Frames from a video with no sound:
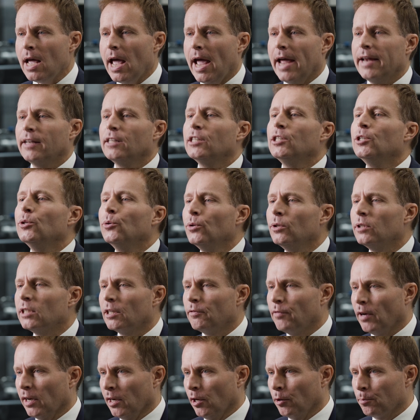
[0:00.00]
and new
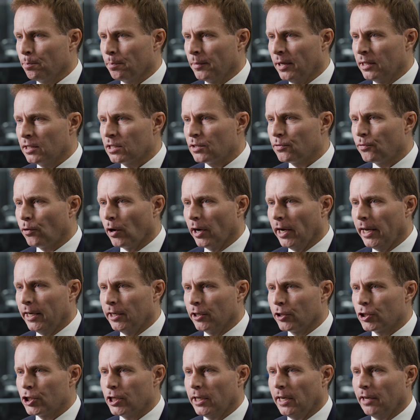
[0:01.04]
developments for
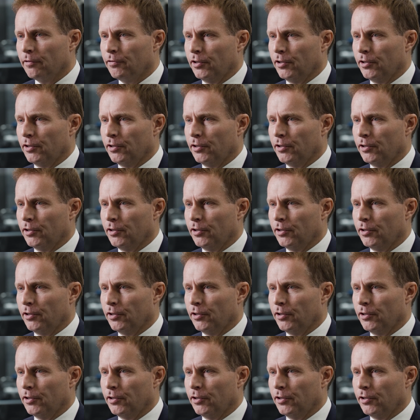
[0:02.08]
energy